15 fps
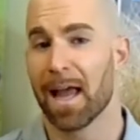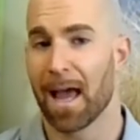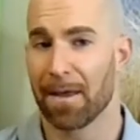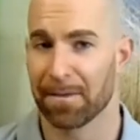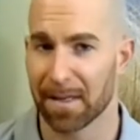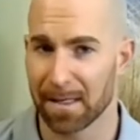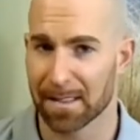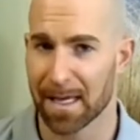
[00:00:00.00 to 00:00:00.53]

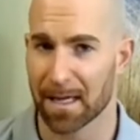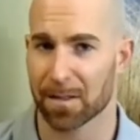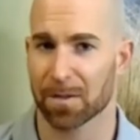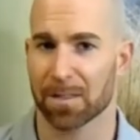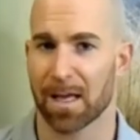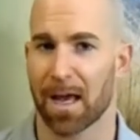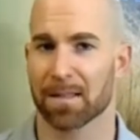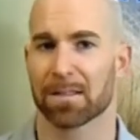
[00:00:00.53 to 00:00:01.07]
And these
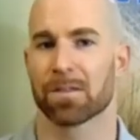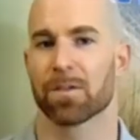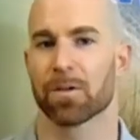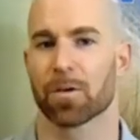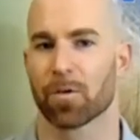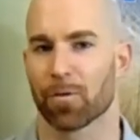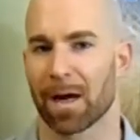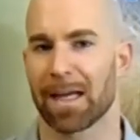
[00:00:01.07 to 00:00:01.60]
exercises are
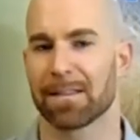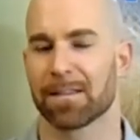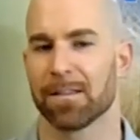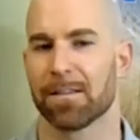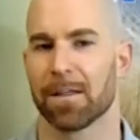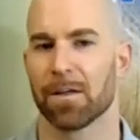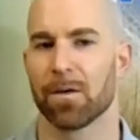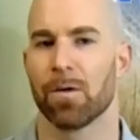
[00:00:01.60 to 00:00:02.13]
great to
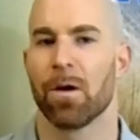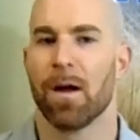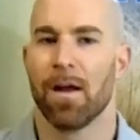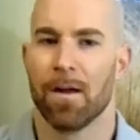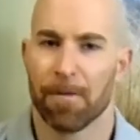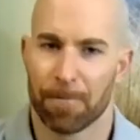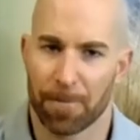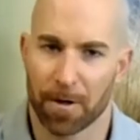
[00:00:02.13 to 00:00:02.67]
do
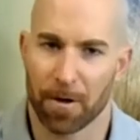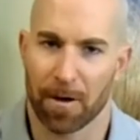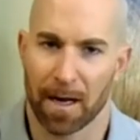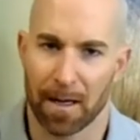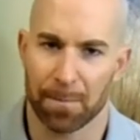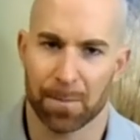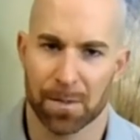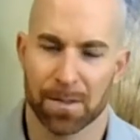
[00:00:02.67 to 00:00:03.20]
for your
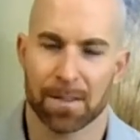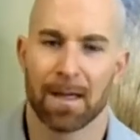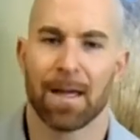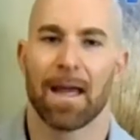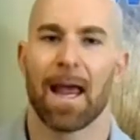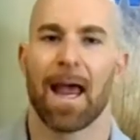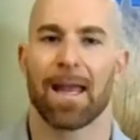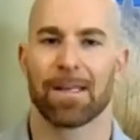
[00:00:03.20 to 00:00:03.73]
hips
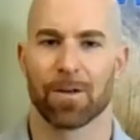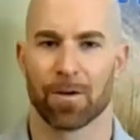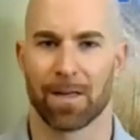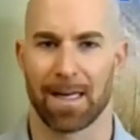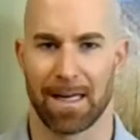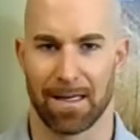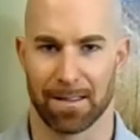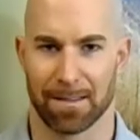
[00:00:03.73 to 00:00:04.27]
and your
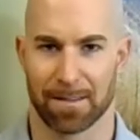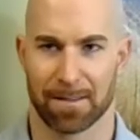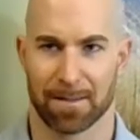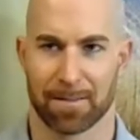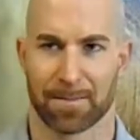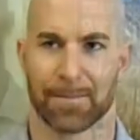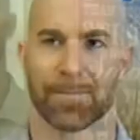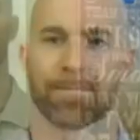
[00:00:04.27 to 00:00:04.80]
knees.